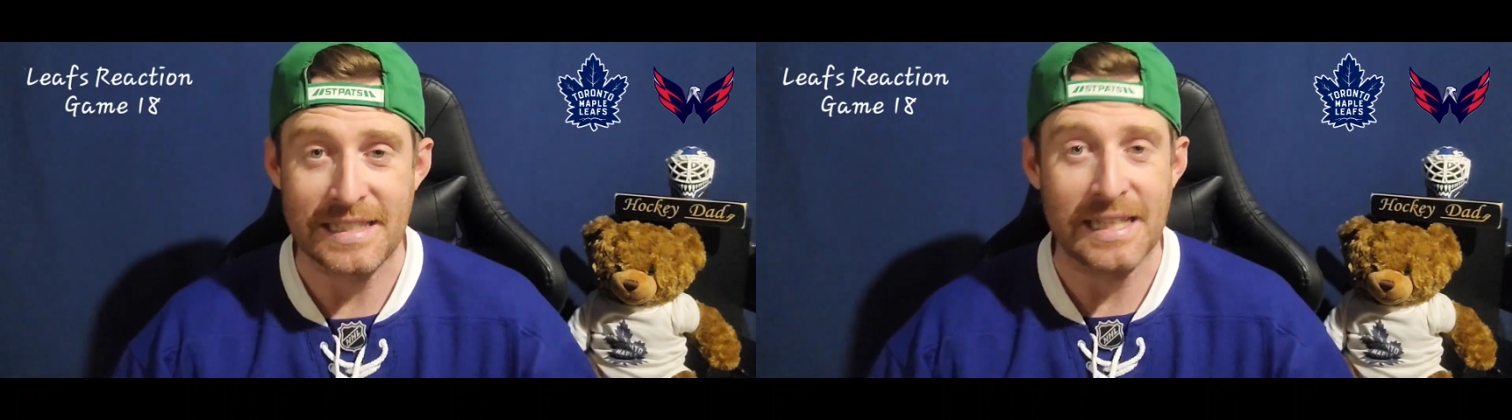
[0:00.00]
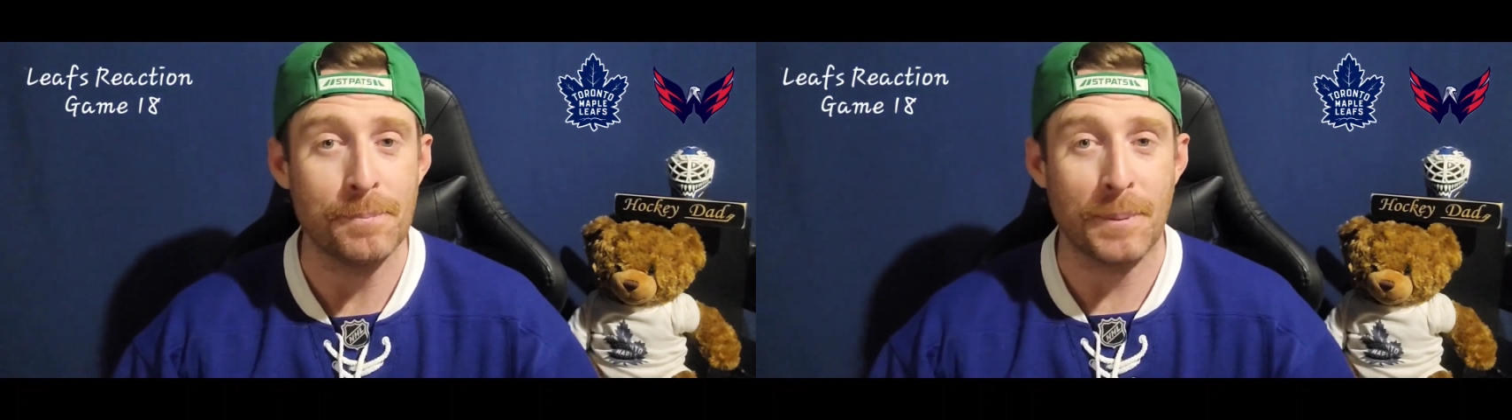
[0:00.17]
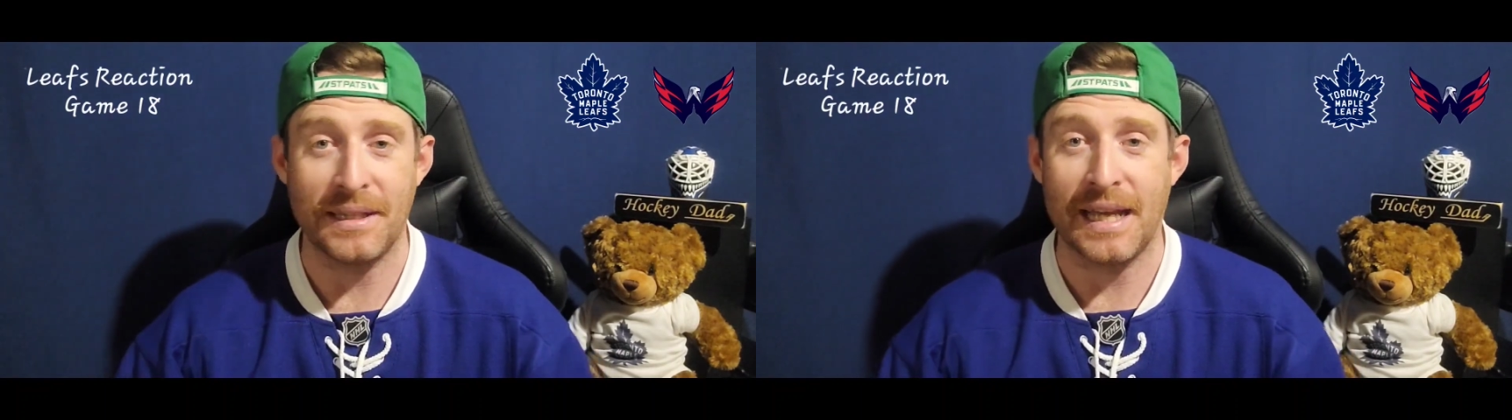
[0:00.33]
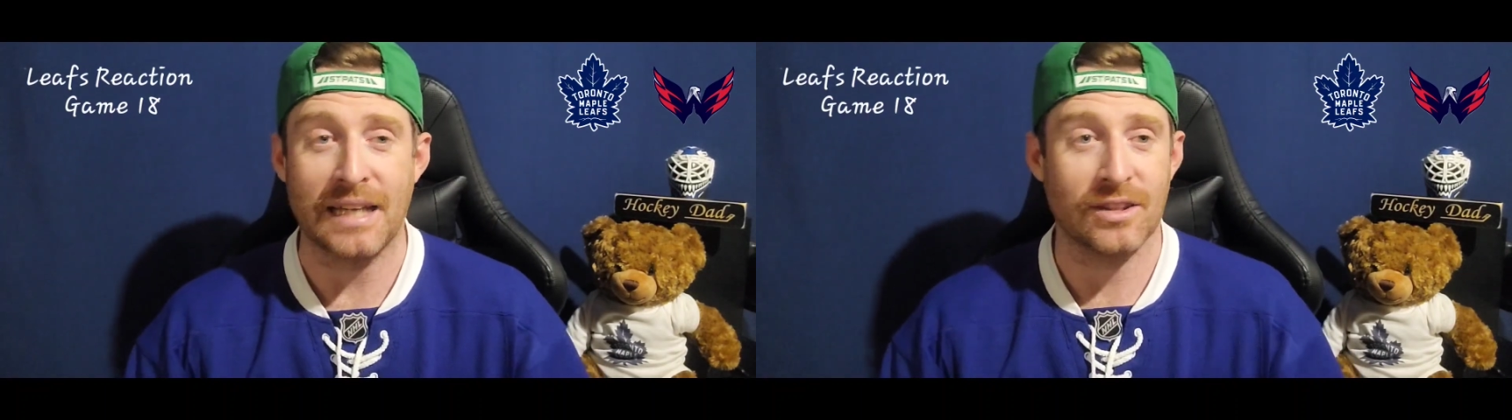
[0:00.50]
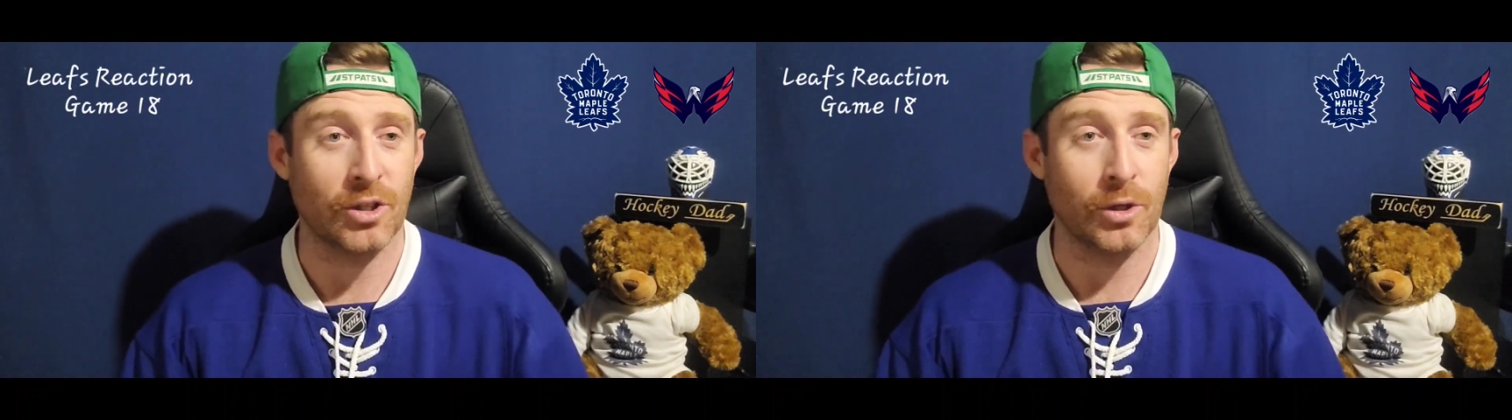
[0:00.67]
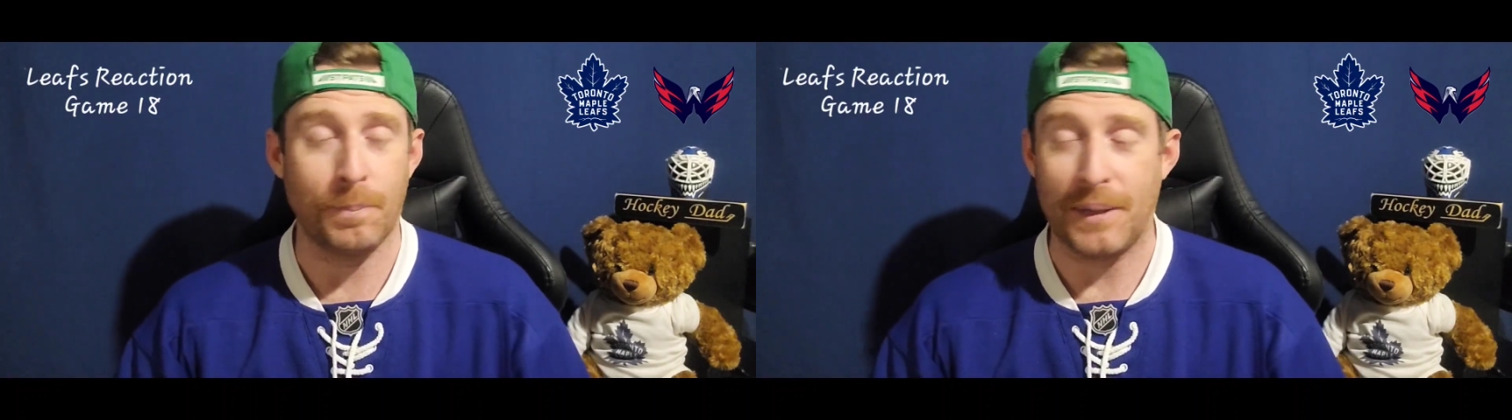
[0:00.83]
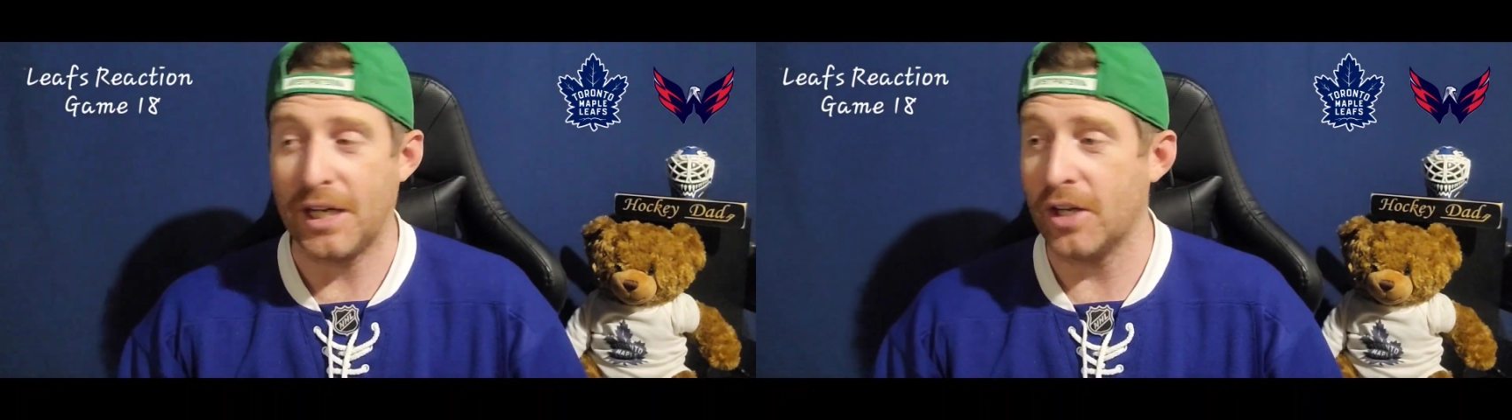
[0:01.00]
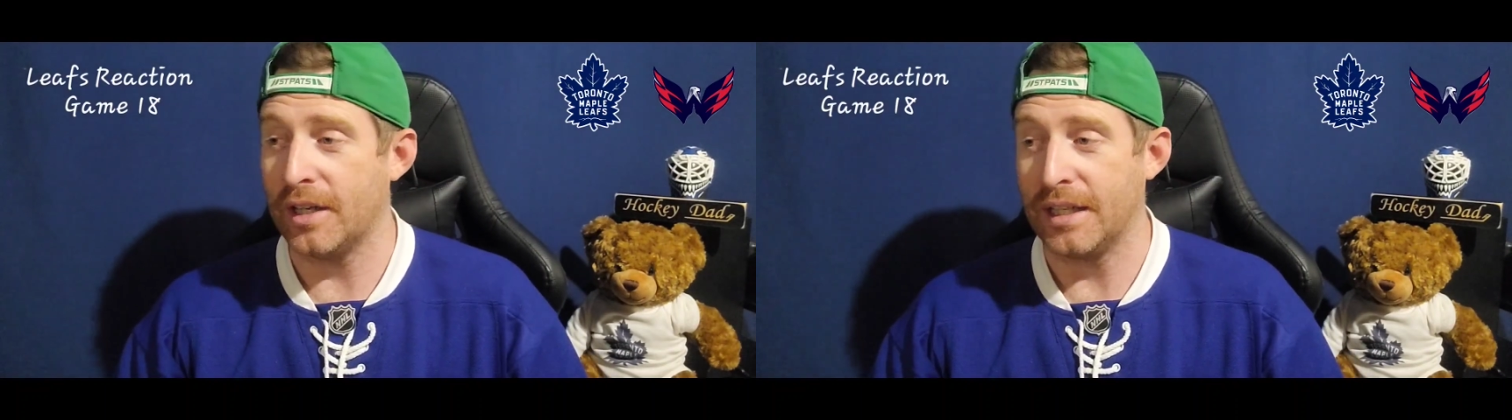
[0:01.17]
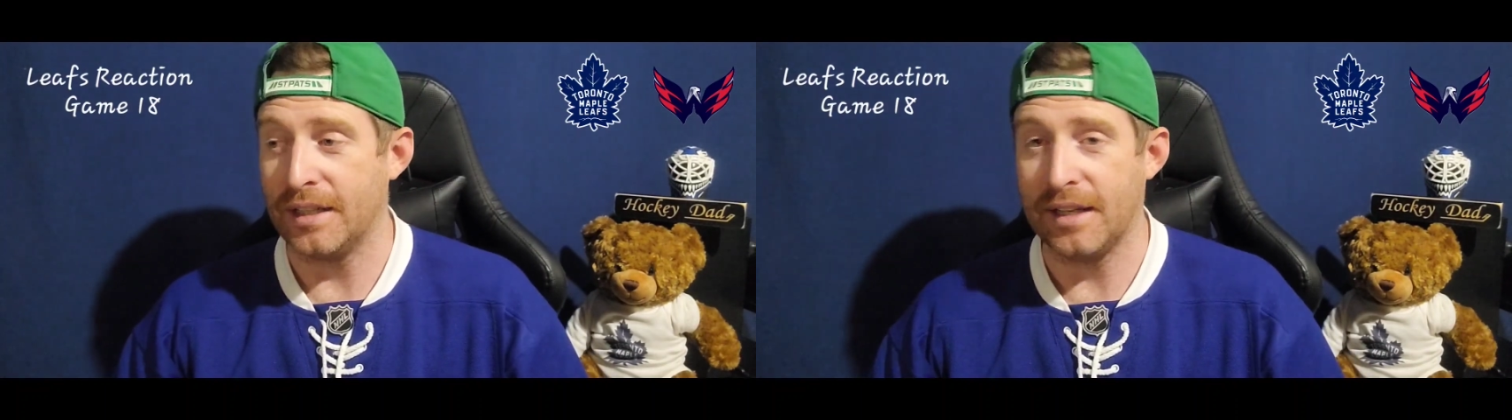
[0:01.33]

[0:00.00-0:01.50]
deep in that third period.